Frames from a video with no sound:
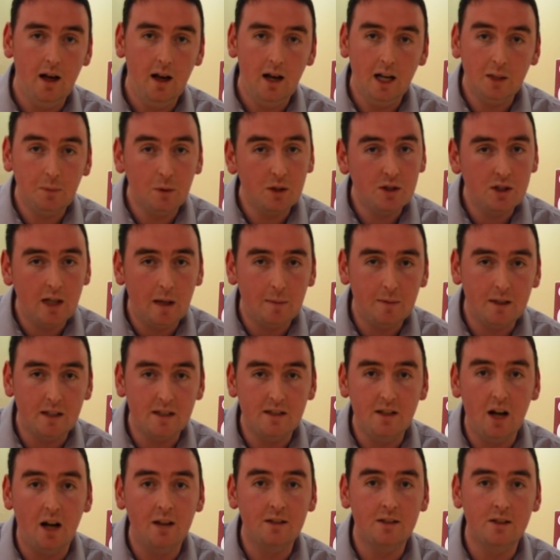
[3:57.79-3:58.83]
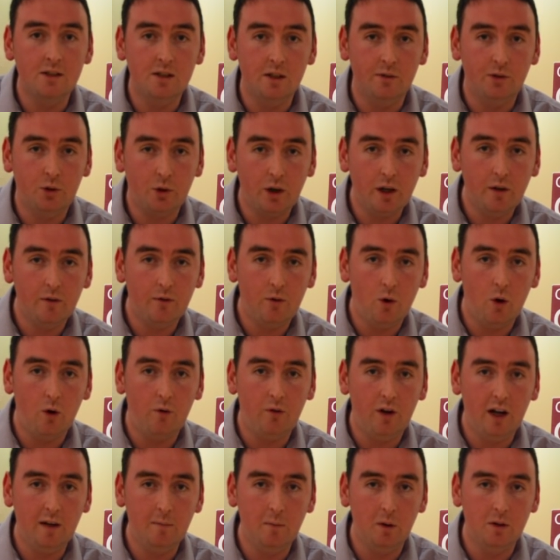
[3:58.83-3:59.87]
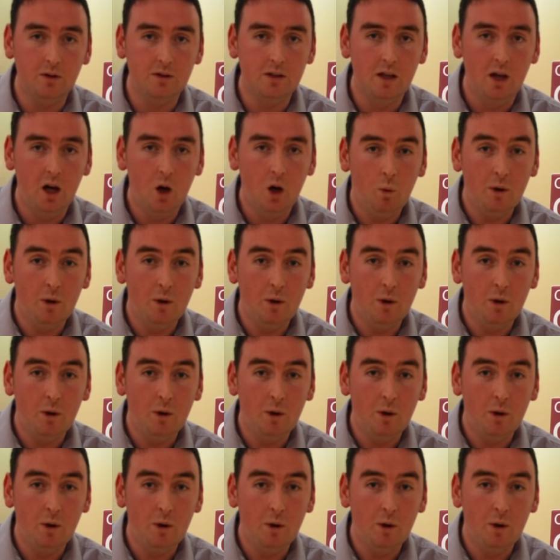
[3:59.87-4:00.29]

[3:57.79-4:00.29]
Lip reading: Let's put a stop to this nonsense of 3 and 4 and 5 months,